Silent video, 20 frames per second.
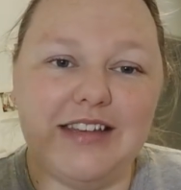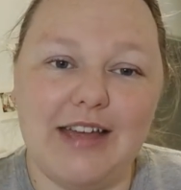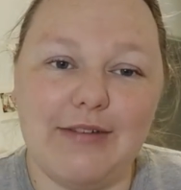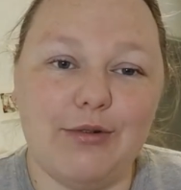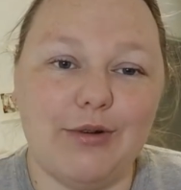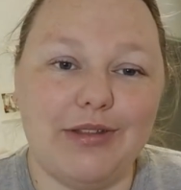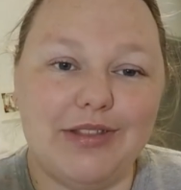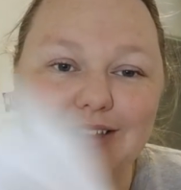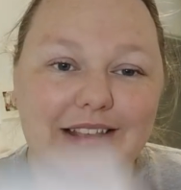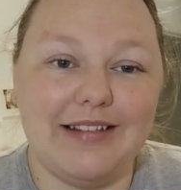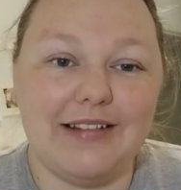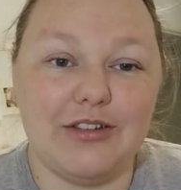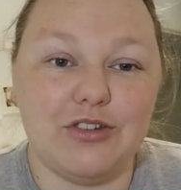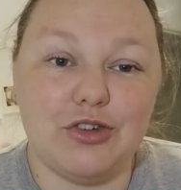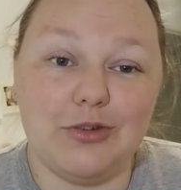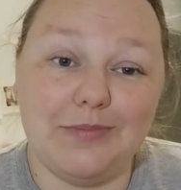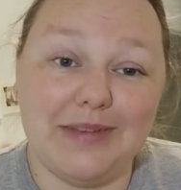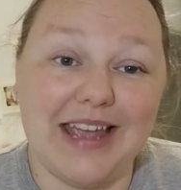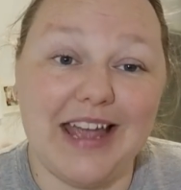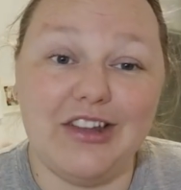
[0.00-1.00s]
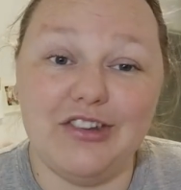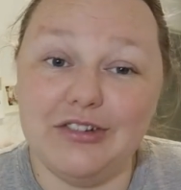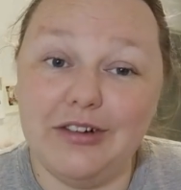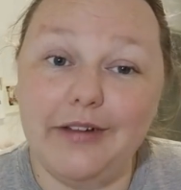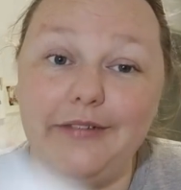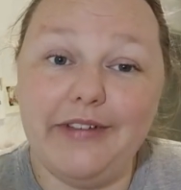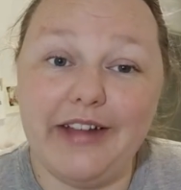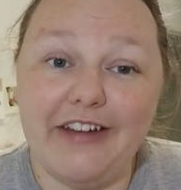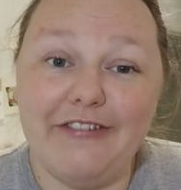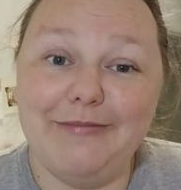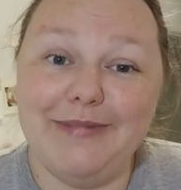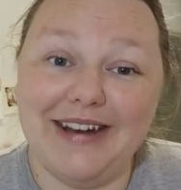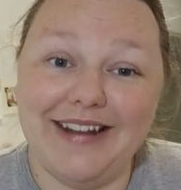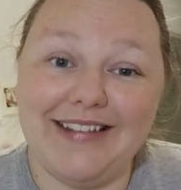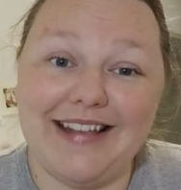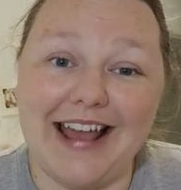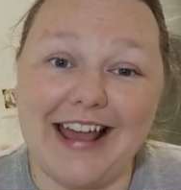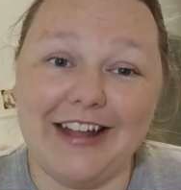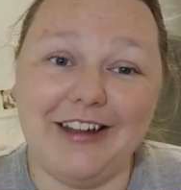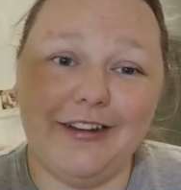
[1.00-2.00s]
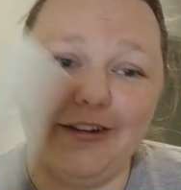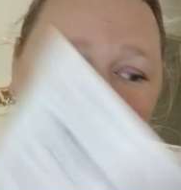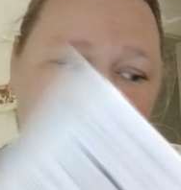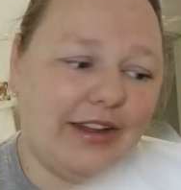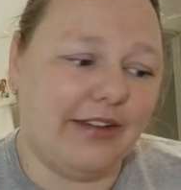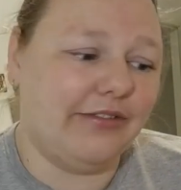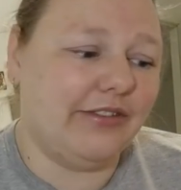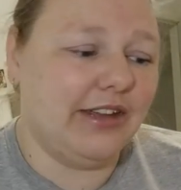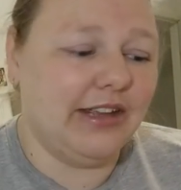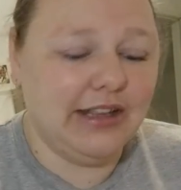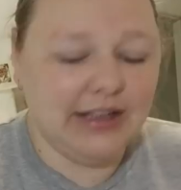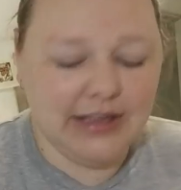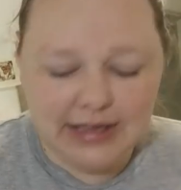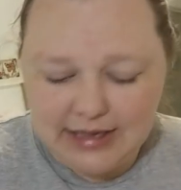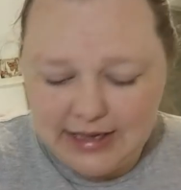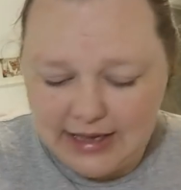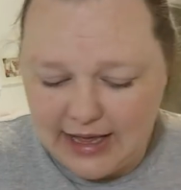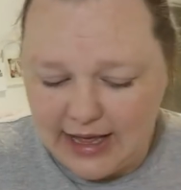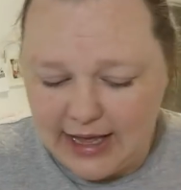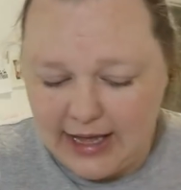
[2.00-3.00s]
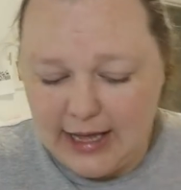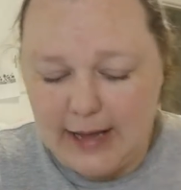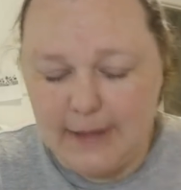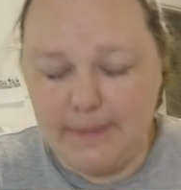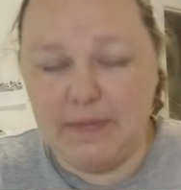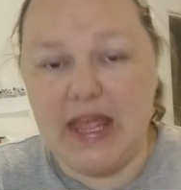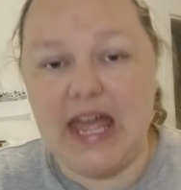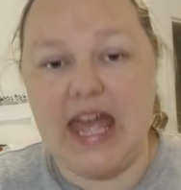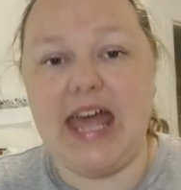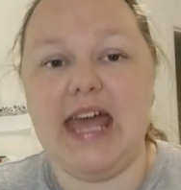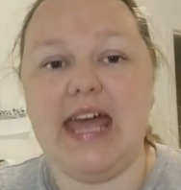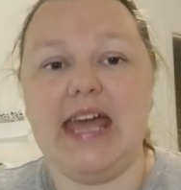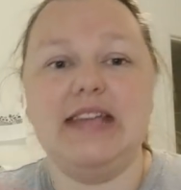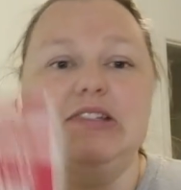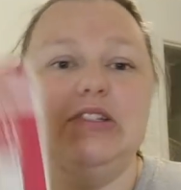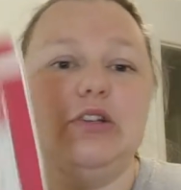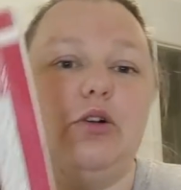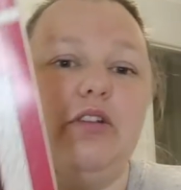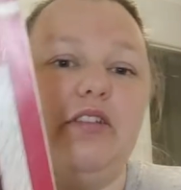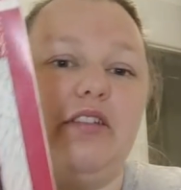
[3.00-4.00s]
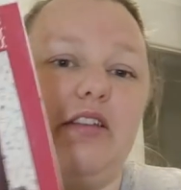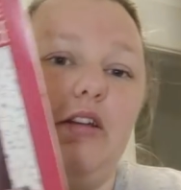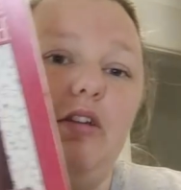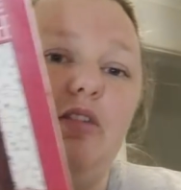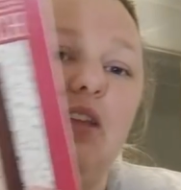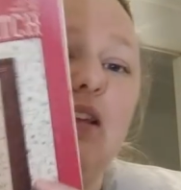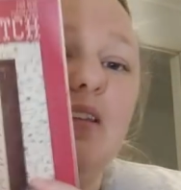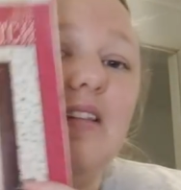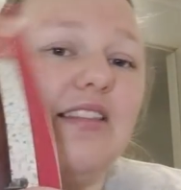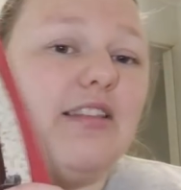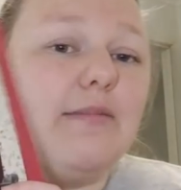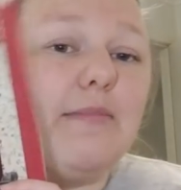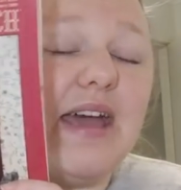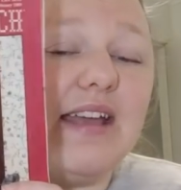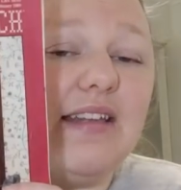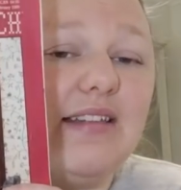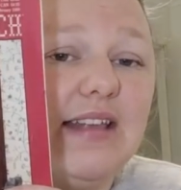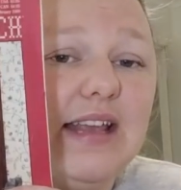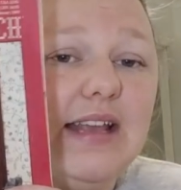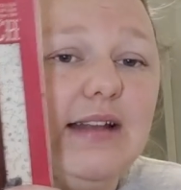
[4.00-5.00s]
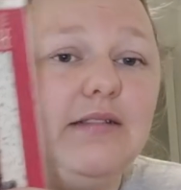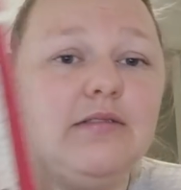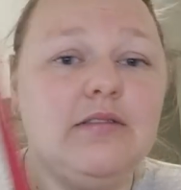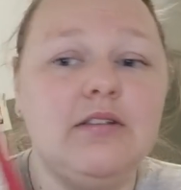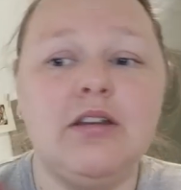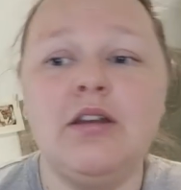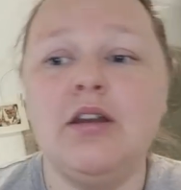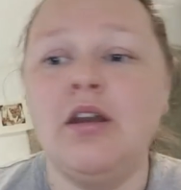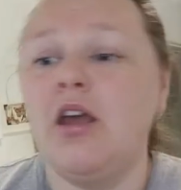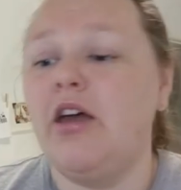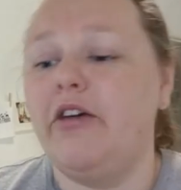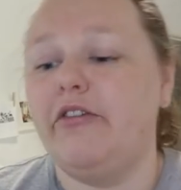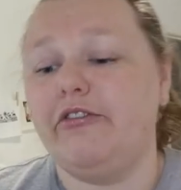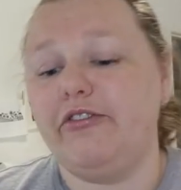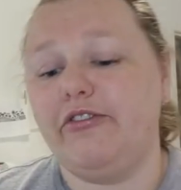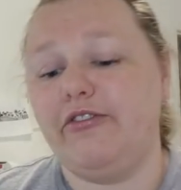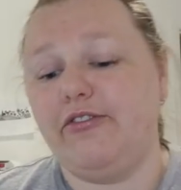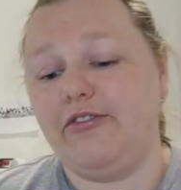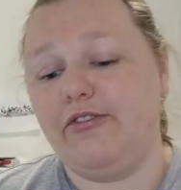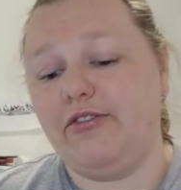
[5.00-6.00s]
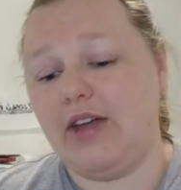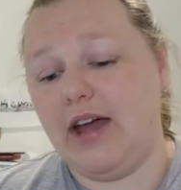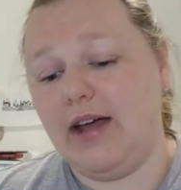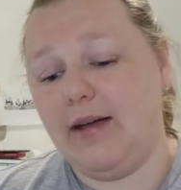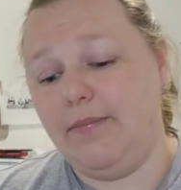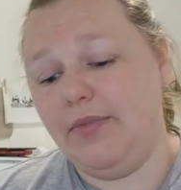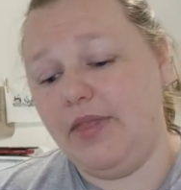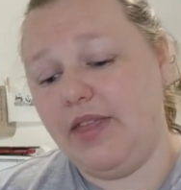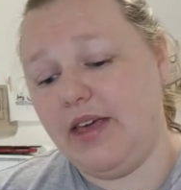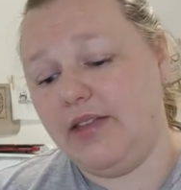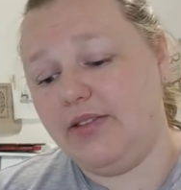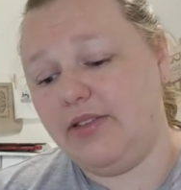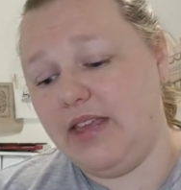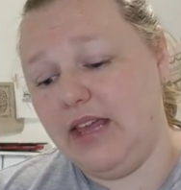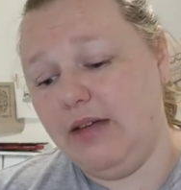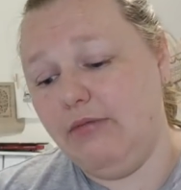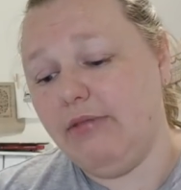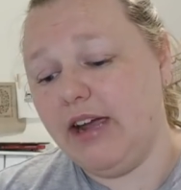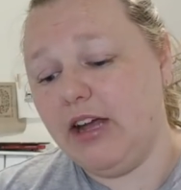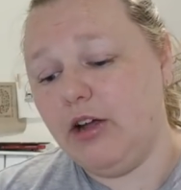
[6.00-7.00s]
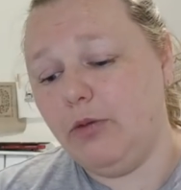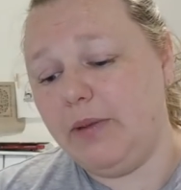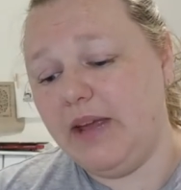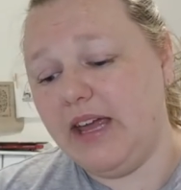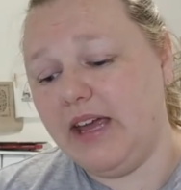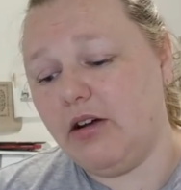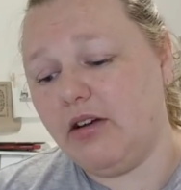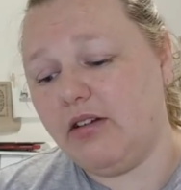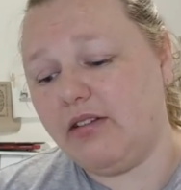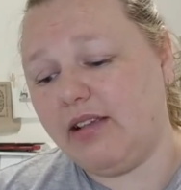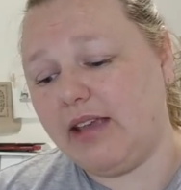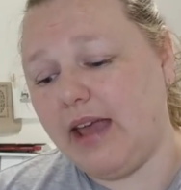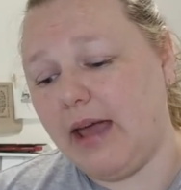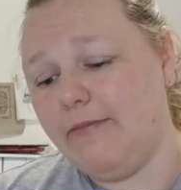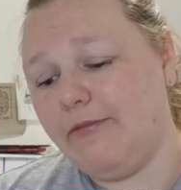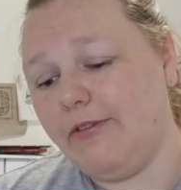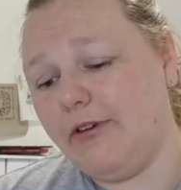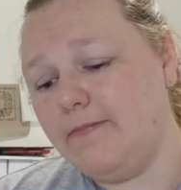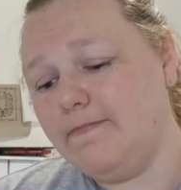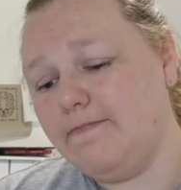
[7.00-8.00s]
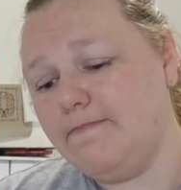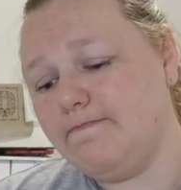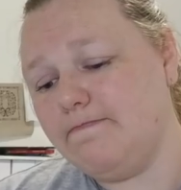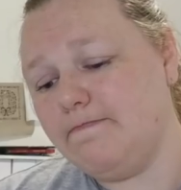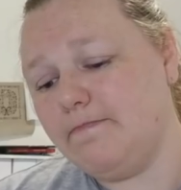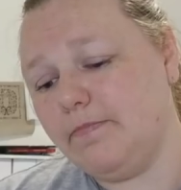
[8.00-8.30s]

Everyone thinks it should be Angel of Love, but it's Angle of Love. Um, and also, this is the magazine um, that the Regal Peacocks came from.